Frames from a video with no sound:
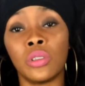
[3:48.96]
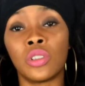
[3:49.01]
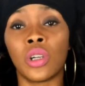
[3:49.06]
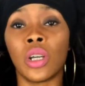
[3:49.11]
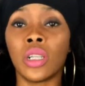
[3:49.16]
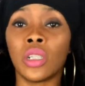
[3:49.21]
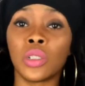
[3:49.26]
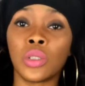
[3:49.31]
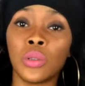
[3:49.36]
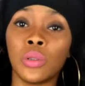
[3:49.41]

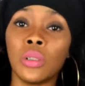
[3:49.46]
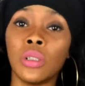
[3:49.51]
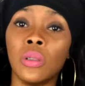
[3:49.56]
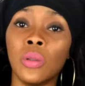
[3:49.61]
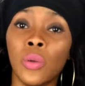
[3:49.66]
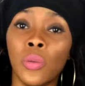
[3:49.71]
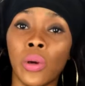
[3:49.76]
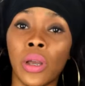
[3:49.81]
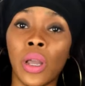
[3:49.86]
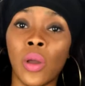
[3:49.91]
Try to do it
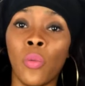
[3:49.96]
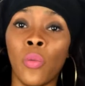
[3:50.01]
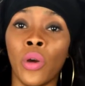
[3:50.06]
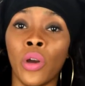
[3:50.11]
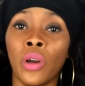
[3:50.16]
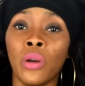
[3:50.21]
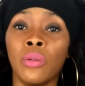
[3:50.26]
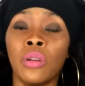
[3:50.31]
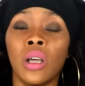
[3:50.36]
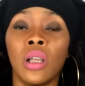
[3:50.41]
in a way
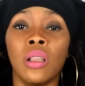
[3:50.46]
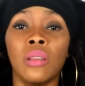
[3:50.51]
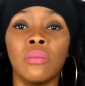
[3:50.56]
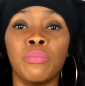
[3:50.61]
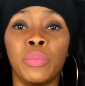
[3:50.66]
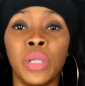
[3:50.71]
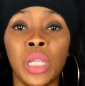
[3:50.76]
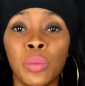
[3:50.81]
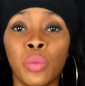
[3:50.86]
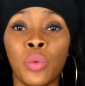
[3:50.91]
where
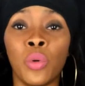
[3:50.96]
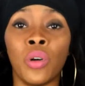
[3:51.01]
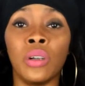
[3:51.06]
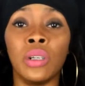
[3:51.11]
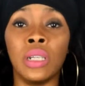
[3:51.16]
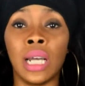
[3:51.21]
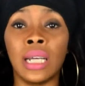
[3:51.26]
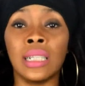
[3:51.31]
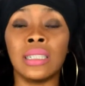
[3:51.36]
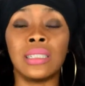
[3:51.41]
people are
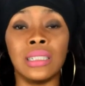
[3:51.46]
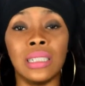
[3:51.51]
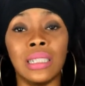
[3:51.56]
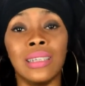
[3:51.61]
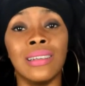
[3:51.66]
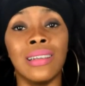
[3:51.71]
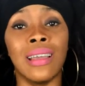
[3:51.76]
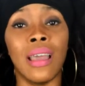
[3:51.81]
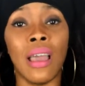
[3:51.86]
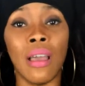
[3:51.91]
not
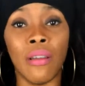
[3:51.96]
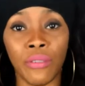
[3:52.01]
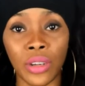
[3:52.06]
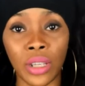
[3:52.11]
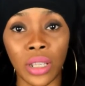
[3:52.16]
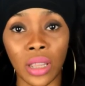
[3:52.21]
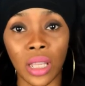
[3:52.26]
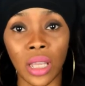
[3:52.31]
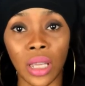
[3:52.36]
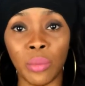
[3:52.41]
seeing
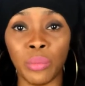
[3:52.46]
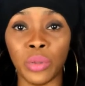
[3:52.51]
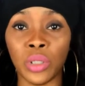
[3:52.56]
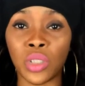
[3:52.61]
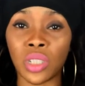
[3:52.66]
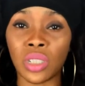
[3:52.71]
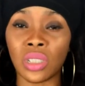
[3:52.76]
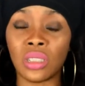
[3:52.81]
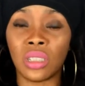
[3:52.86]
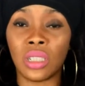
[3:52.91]
everything,
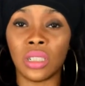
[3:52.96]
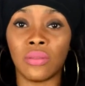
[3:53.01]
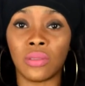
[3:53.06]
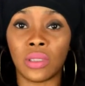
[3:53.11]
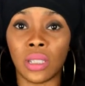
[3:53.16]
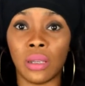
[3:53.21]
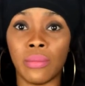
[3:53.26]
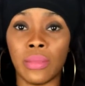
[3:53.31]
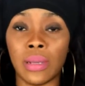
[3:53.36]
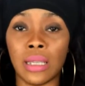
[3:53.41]
but just
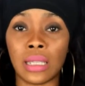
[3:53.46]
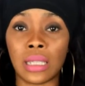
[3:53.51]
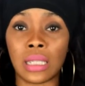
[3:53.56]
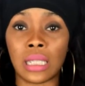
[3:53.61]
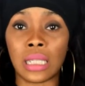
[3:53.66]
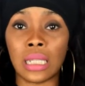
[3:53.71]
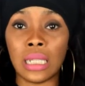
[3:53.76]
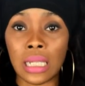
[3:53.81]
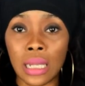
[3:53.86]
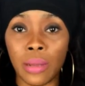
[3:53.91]
give them a
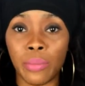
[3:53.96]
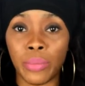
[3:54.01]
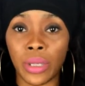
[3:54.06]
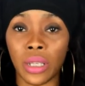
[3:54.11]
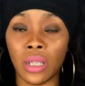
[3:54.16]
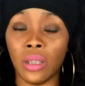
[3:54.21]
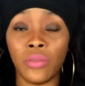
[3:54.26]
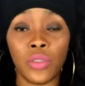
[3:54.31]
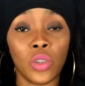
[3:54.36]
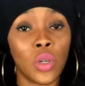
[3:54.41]

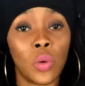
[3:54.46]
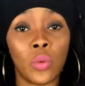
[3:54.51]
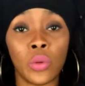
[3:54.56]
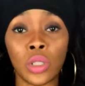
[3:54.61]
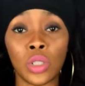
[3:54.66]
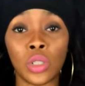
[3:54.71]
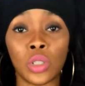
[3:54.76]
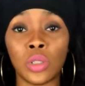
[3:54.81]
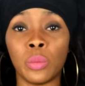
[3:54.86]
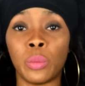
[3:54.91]
snippet. If you don't
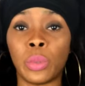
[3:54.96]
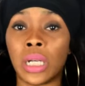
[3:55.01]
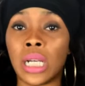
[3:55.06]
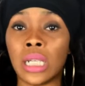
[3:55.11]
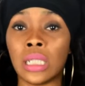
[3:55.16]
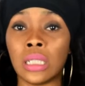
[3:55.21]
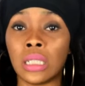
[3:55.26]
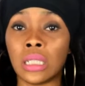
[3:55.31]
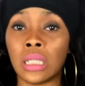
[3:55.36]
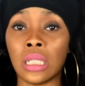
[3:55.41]
want to do it
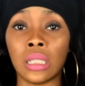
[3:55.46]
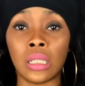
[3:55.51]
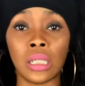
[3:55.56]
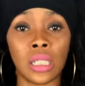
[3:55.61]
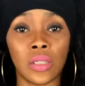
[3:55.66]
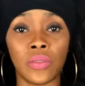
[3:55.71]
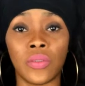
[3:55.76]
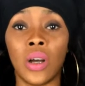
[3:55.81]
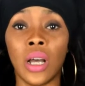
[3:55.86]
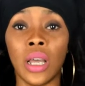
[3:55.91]
behind the scenes,
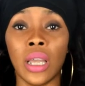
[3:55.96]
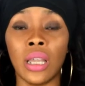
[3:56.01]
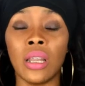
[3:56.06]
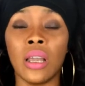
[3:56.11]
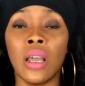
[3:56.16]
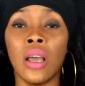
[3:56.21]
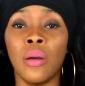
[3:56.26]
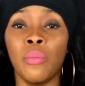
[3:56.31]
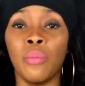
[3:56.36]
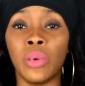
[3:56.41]
that's
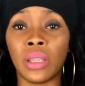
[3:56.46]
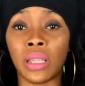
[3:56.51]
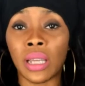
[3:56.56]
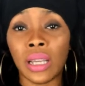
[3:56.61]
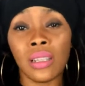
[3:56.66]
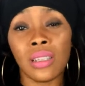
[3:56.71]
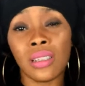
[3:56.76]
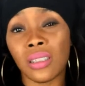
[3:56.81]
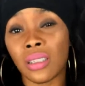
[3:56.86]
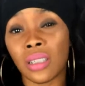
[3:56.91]
fine. But
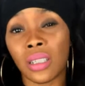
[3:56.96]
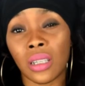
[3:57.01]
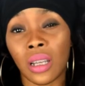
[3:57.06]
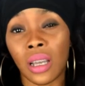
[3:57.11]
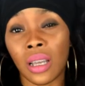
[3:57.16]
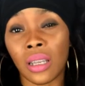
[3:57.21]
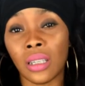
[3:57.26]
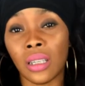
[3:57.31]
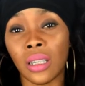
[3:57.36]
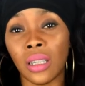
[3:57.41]
that is a good
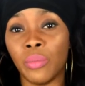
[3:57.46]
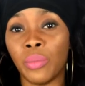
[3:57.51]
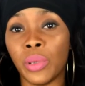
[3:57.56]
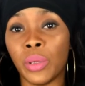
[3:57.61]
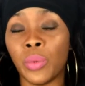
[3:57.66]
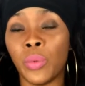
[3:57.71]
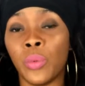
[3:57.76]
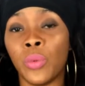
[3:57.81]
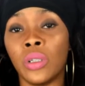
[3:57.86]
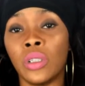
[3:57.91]
idea.
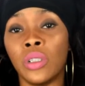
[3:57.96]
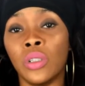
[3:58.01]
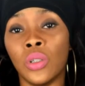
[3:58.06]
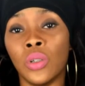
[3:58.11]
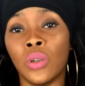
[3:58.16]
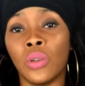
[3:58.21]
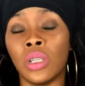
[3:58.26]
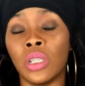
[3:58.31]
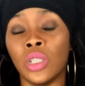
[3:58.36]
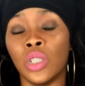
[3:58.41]
People want to
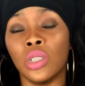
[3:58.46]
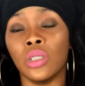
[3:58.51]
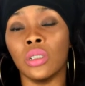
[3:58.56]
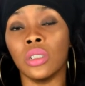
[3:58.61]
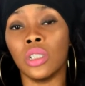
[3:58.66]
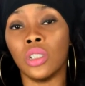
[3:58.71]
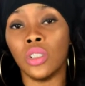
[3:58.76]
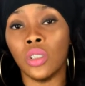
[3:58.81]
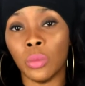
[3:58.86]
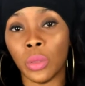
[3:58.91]
know that you're
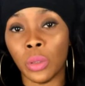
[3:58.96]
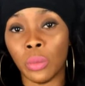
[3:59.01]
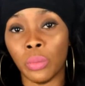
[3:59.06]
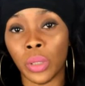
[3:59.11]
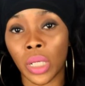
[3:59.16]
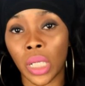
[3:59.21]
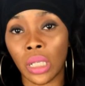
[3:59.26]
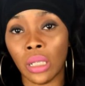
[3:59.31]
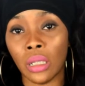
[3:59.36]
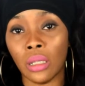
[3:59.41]
a human
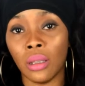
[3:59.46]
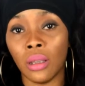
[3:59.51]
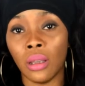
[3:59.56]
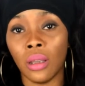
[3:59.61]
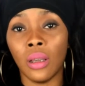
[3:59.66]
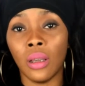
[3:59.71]
being.